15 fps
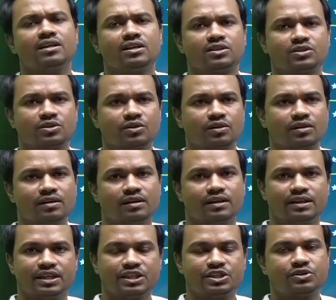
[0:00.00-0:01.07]
So,
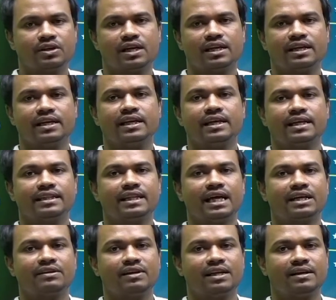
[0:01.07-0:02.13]
naturally that
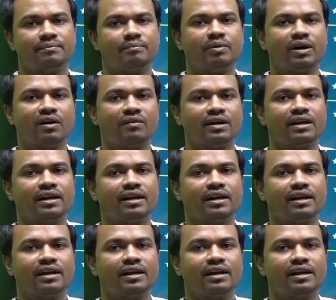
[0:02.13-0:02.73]
will empower